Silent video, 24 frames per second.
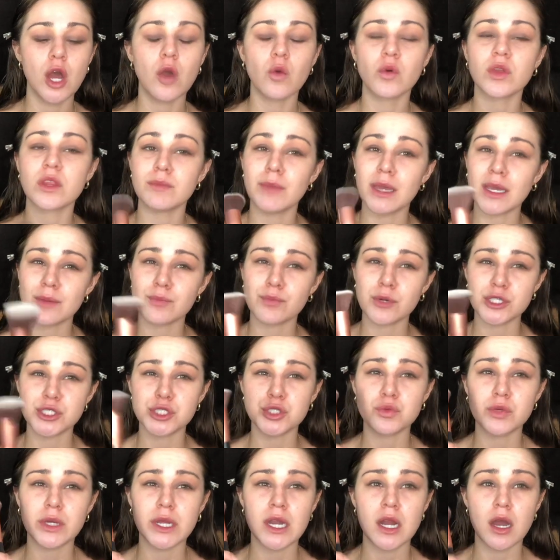With a makeup brush
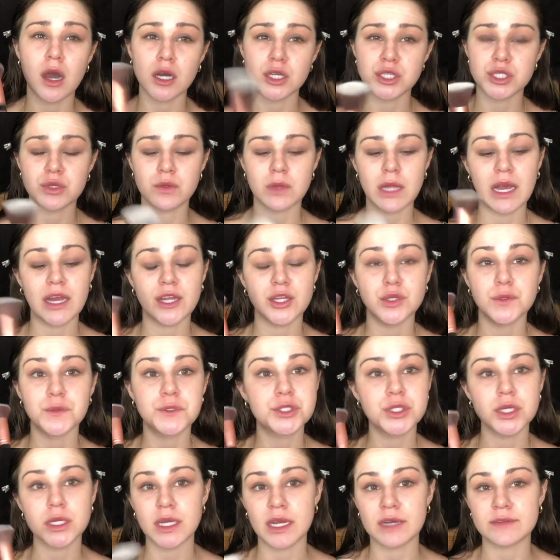you cannot do that, and you
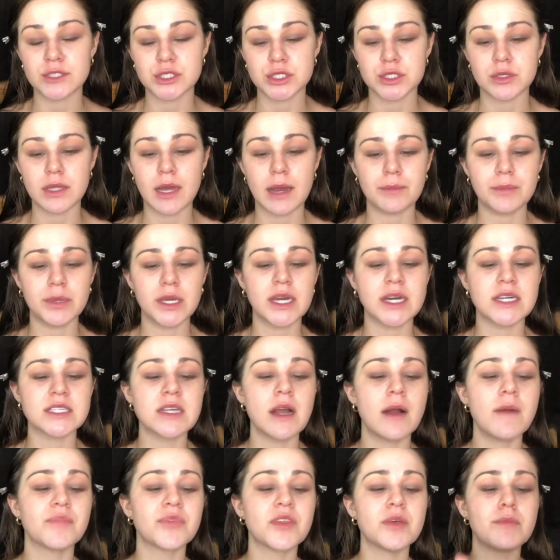should never do that because
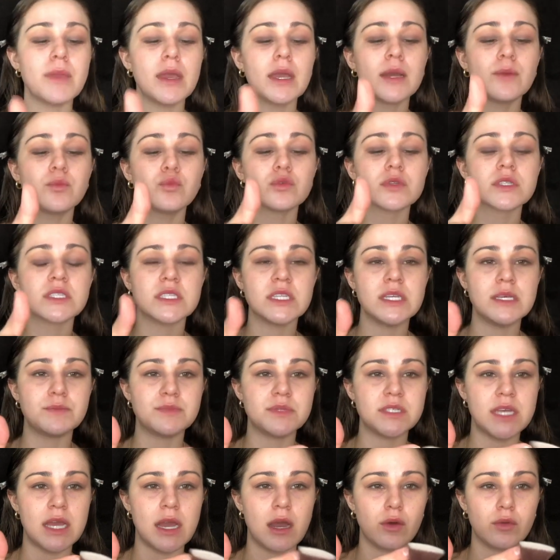the makeup will seep
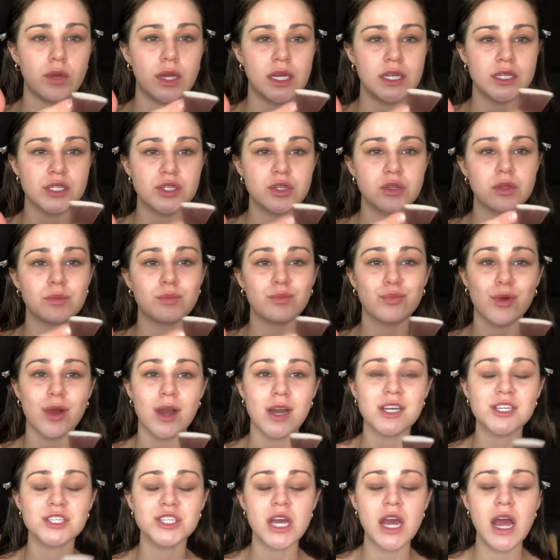down into the
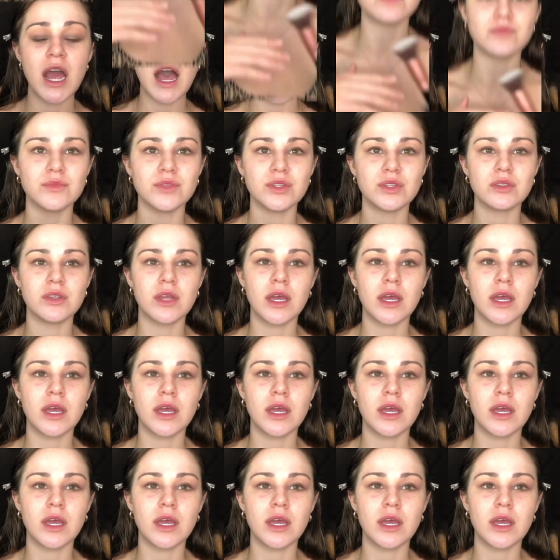brush, and